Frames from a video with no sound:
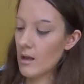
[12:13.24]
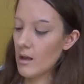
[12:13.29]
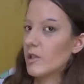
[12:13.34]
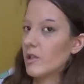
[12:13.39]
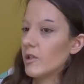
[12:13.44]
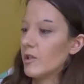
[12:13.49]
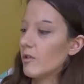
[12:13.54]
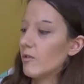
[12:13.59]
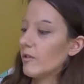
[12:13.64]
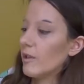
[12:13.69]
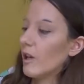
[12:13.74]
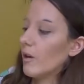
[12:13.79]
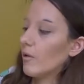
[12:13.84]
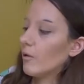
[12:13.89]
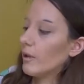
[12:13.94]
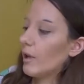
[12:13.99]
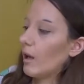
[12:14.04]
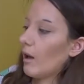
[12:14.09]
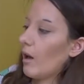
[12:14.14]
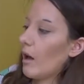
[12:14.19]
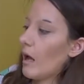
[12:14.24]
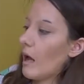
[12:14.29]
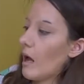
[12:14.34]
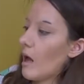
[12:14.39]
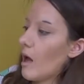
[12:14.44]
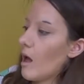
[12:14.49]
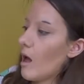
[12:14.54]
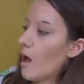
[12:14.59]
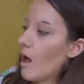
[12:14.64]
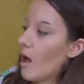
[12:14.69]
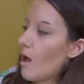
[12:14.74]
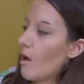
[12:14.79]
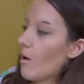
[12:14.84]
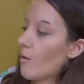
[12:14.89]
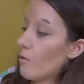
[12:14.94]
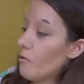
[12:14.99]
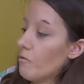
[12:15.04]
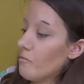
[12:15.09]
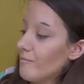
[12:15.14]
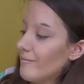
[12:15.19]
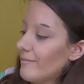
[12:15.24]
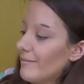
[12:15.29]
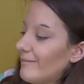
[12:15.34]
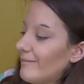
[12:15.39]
Just do the older. Ooh.